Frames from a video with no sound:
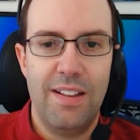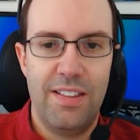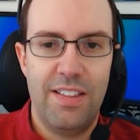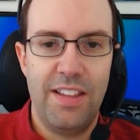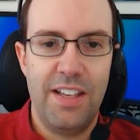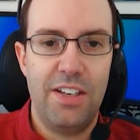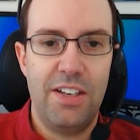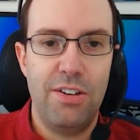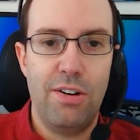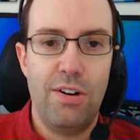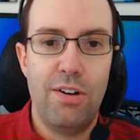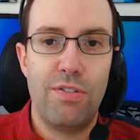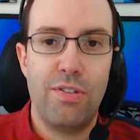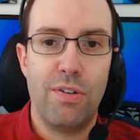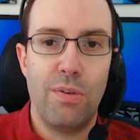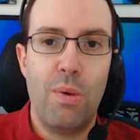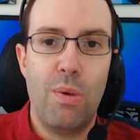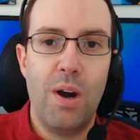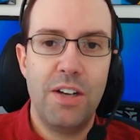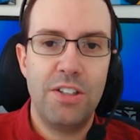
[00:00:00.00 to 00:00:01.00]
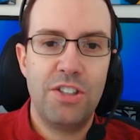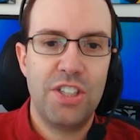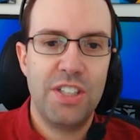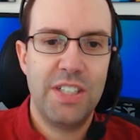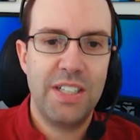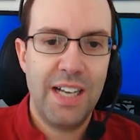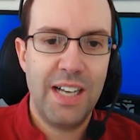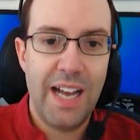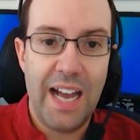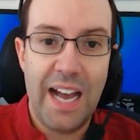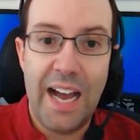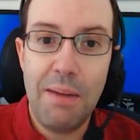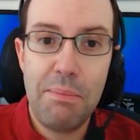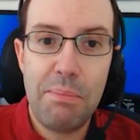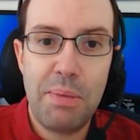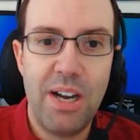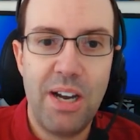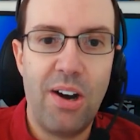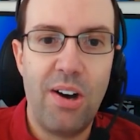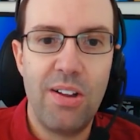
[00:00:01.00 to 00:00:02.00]
Thank you all for watching.
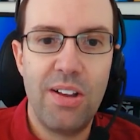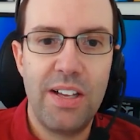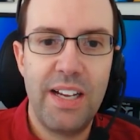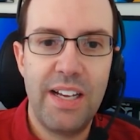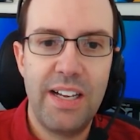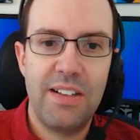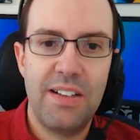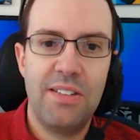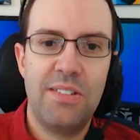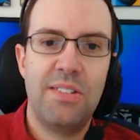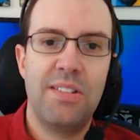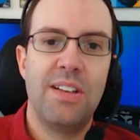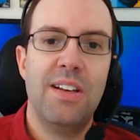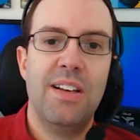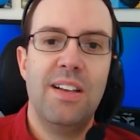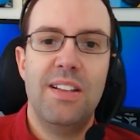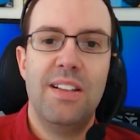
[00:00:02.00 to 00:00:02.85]
Happy holidays.